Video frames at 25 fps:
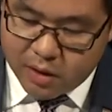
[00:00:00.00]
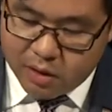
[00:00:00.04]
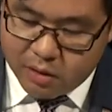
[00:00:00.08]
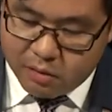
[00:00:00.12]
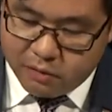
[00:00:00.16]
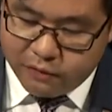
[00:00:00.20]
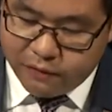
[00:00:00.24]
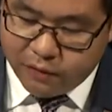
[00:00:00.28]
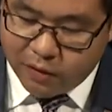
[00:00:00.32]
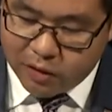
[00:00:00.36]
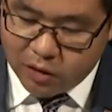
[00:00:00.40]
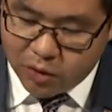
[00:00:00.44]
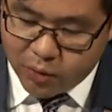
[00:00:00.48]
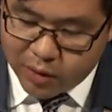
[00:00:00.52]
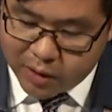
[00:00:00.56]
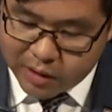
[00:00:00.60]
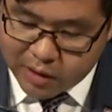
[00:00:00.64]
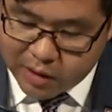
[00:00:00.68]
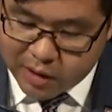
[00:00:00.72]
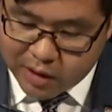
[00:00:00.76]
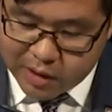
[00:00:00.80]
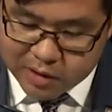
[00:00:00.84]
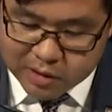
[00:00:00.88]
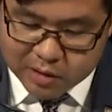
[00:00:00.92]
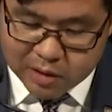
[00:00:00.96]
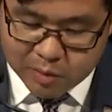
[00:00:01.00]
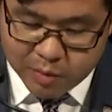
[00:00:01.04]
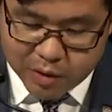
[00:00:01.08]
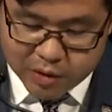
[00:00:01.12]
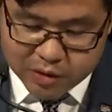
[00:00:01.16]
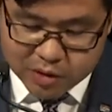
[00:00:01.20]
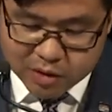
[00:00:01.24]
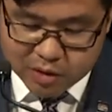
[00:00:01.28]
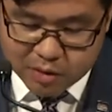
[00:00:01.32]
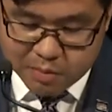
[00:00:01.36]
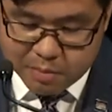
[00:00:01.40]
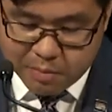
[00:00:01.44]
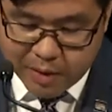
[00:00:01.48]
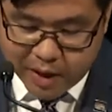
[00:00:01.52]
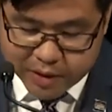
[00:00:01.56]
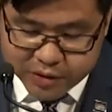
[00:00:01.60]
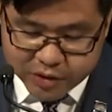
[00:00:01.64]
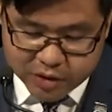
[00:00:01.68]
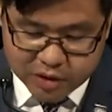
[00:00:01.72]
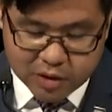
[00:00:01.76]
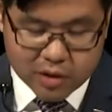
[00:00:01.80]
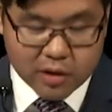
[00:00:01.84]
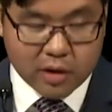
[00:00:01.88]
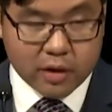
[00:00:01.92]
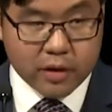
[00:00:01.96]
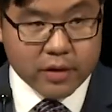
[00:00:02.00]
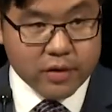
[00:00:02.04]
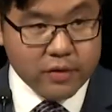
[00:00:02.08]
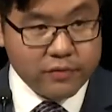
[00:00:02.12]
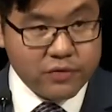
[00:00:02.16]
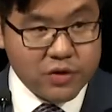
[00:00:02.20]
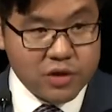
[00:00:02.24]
following the Islamist massacre of